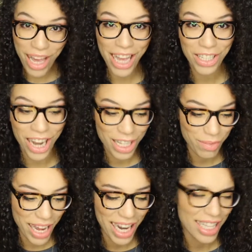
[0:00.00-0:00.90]
BH
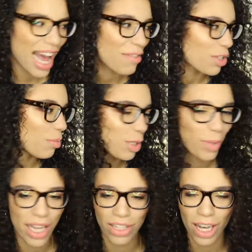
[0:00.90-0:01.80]
Cosmetics. I have so much
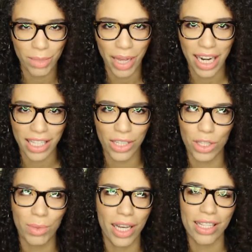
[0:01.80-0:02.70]
BH Cosmetics here
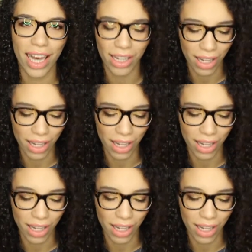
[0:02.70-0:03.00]
just because I